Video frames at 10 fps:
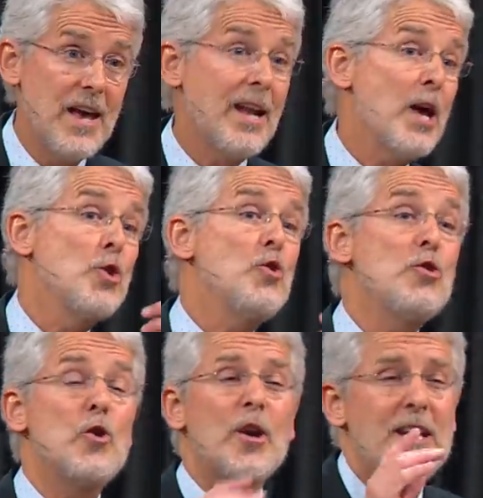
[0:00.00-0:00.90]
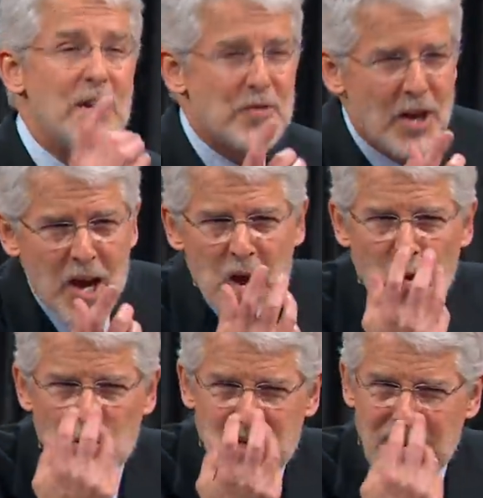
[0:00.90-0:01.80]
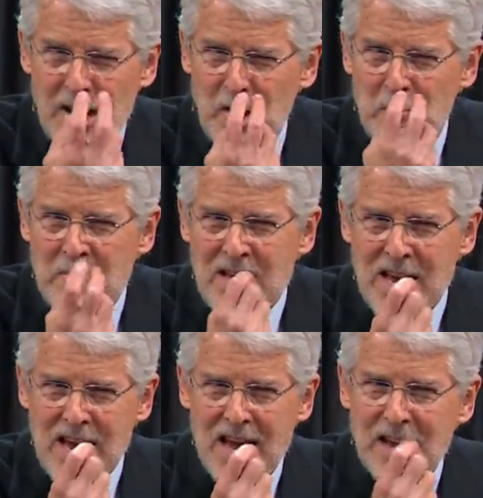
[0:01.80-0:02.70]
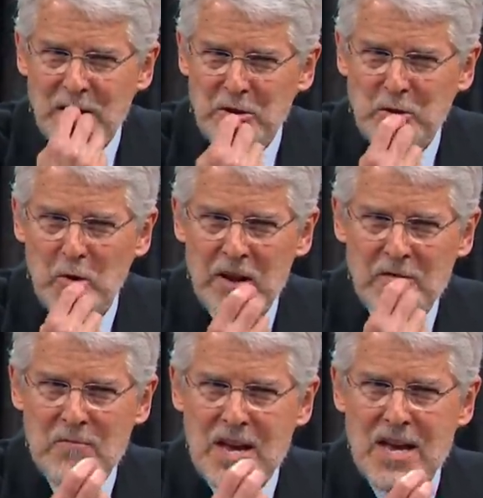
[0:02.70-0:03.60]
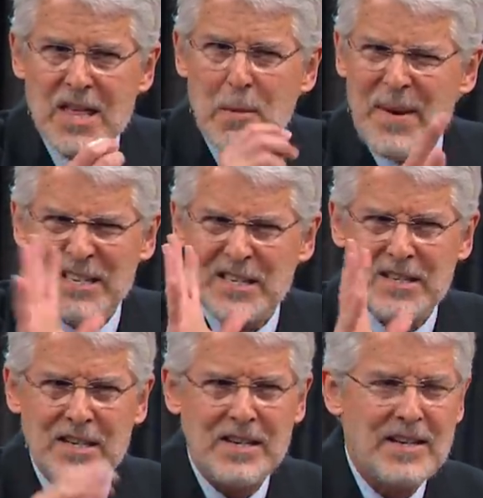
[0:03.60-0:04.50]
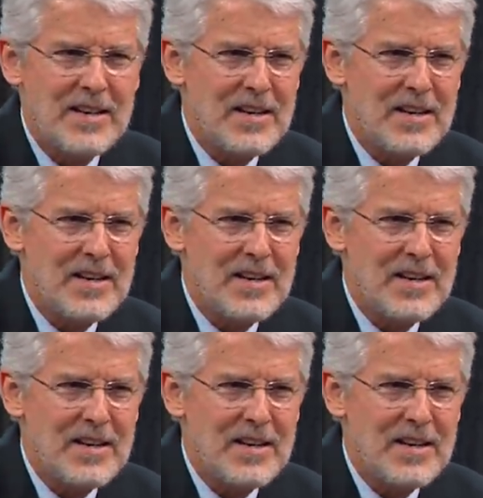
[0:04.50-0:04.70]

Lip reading: And I knew your gifts would tell me, the story of me, the best.